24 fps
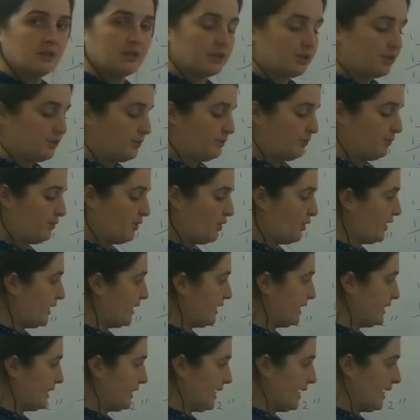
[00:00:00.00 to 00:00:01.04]
so
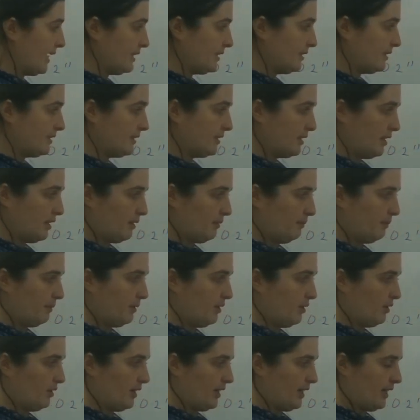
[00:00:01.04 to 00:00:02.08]
divide that
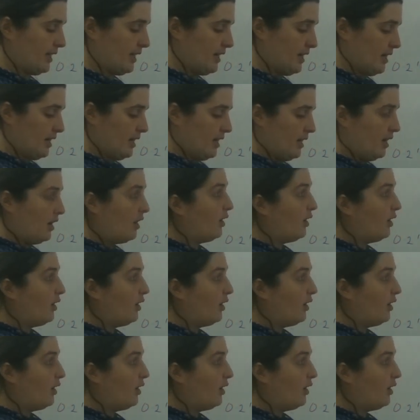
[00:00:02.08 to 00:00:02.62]
by